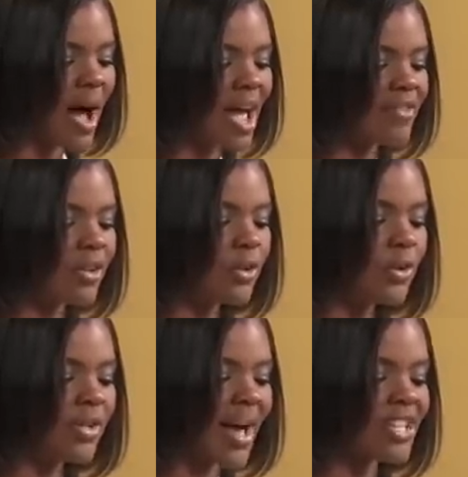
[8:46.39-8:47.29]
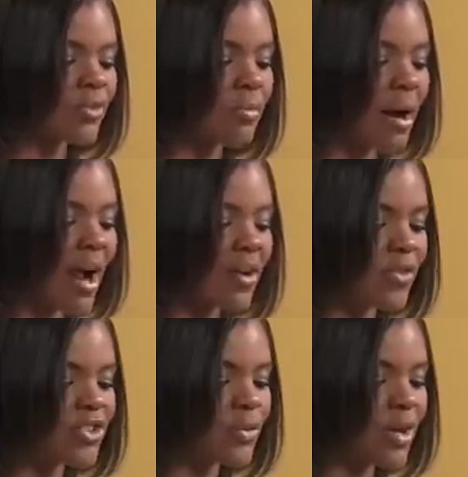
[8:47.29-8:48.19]
I have included as a reminder
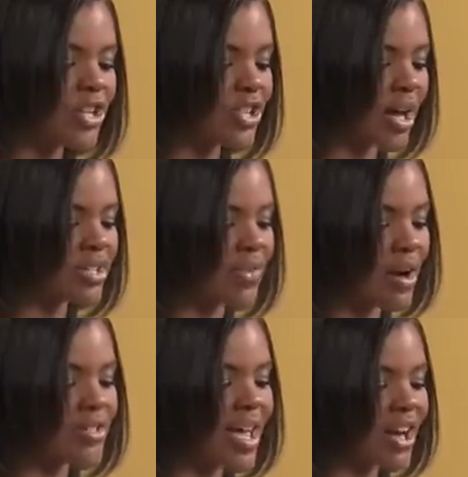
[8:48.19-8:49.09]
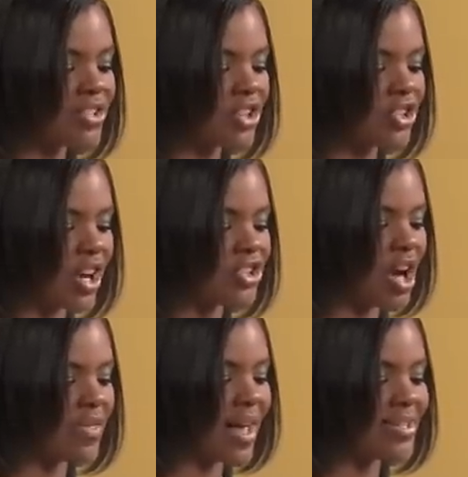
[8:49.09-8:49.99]
the screenshots of our text exchange
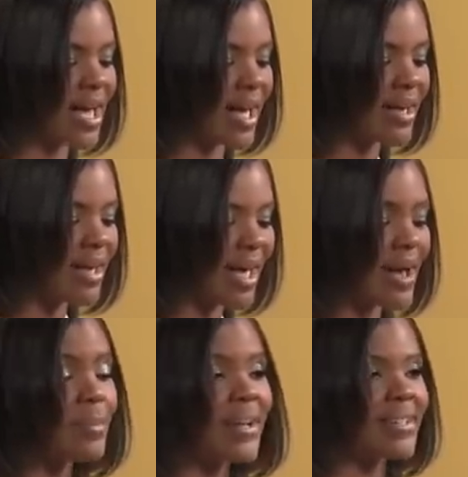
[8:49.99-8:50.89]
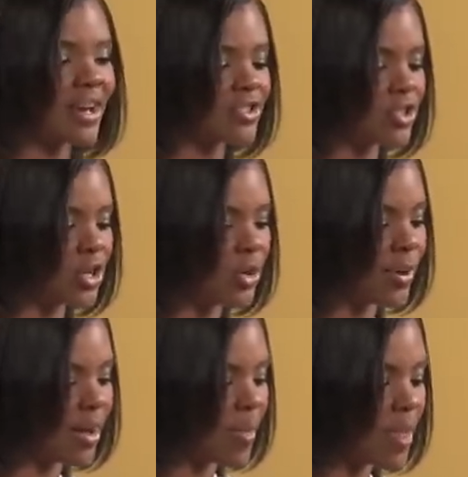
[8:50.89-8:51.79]
on that day and my text to
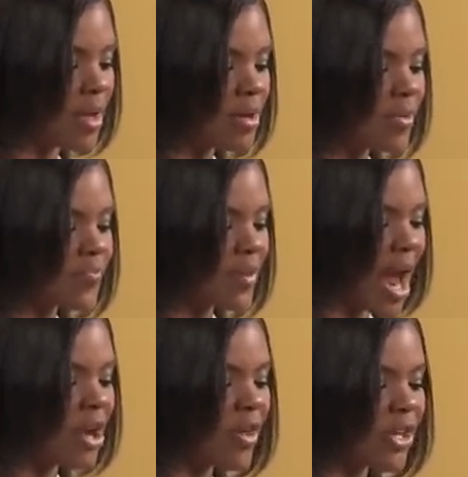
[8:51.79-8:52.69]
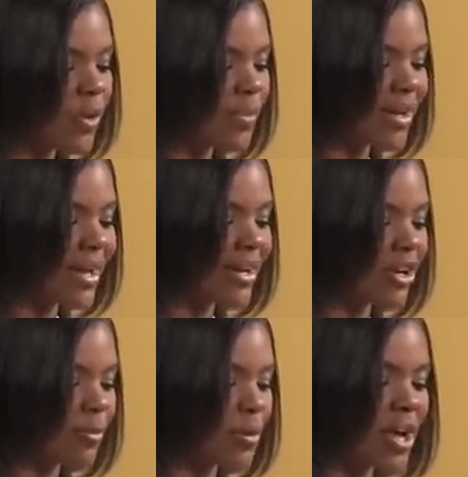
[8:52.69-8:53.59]
Toby. I know that you are
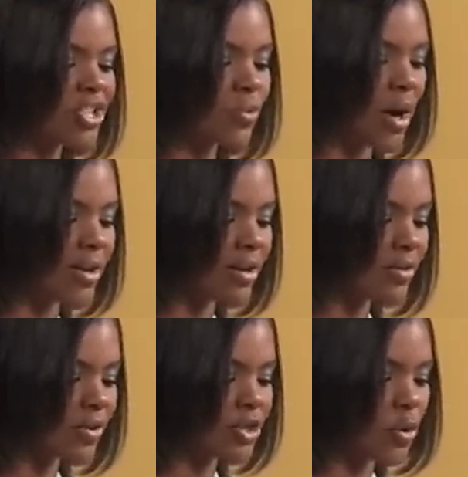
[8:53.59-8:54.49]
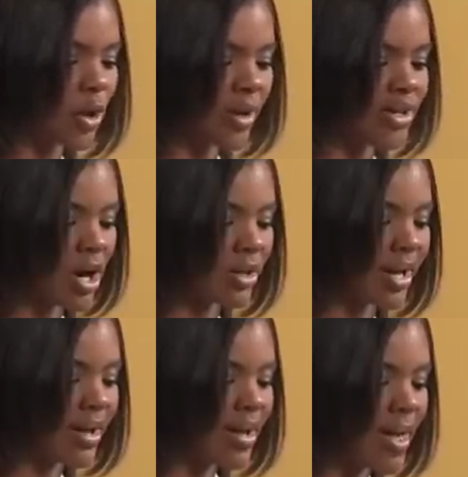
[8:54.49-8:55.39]
beginning your press run for Don't Worry,
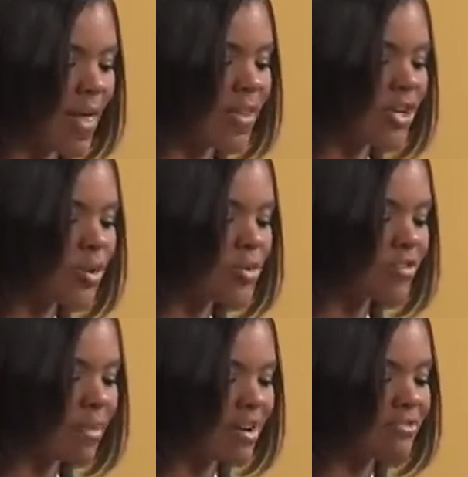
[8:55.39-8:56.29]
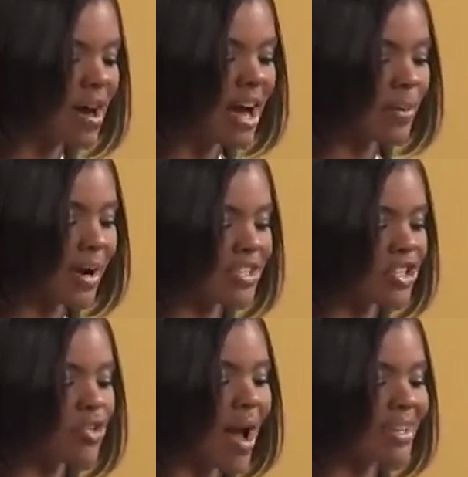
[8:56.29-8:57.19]
Darling, and that the news of my firing is
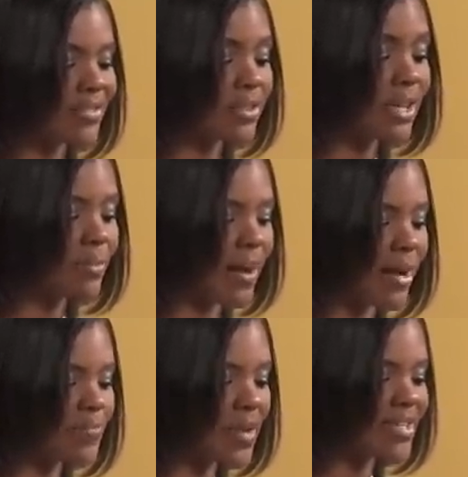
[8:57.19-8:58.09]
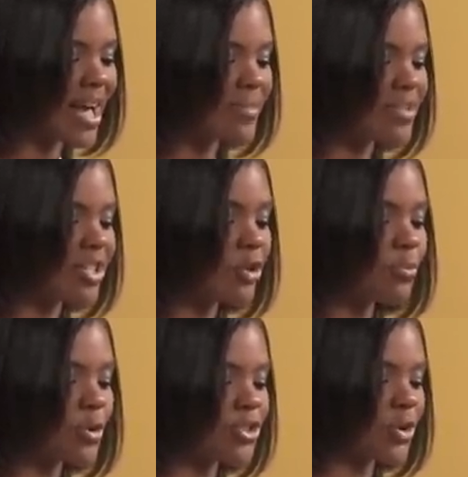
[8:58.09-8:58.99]
attractive clickbait, as I am still
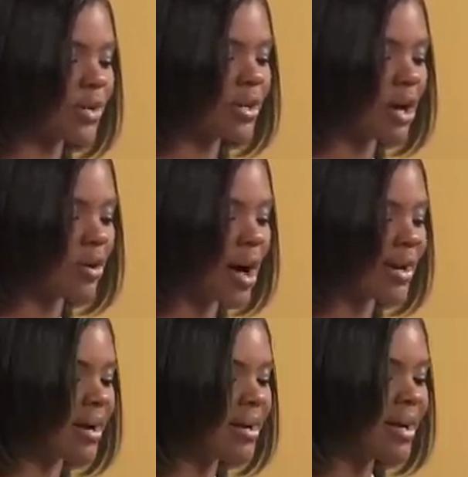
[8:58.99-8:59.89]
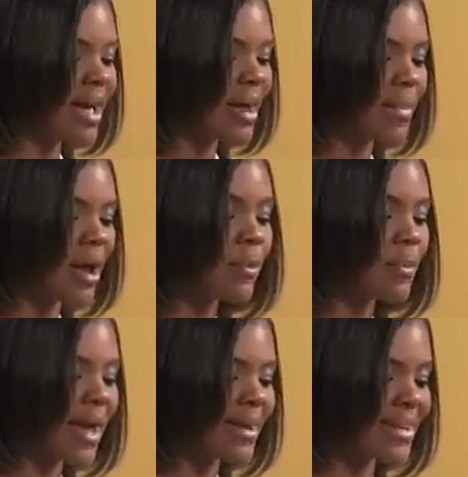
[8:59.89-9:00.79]
persona non grata and may
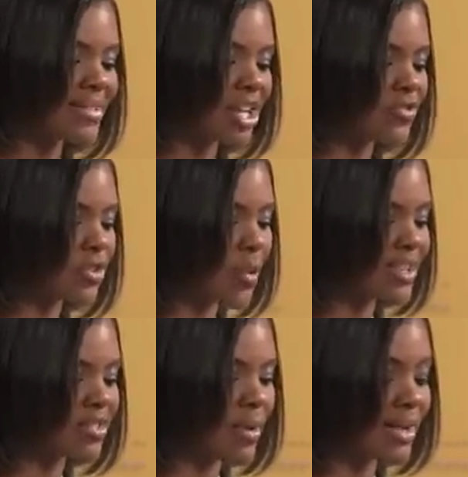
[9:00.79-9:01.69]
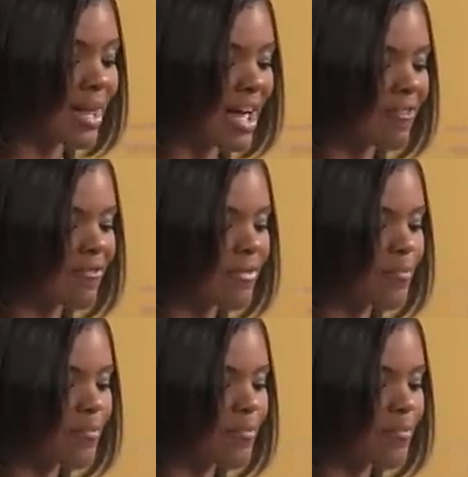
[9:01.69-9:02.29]
remain as such for the rest of my life.